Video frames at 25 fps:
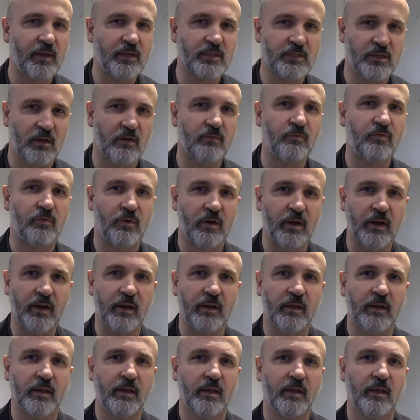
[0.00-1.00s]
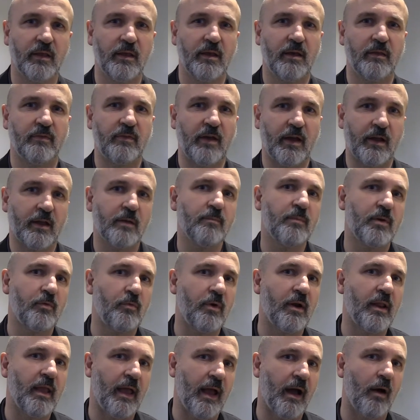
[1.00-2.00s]
suffering, that can be
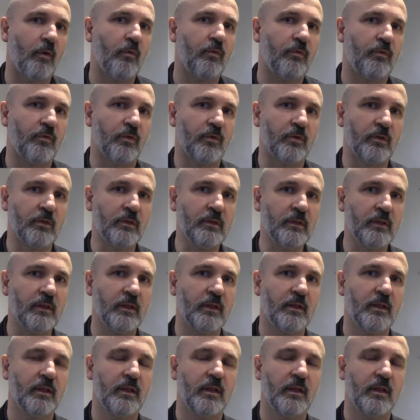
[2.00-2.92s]
really helpful.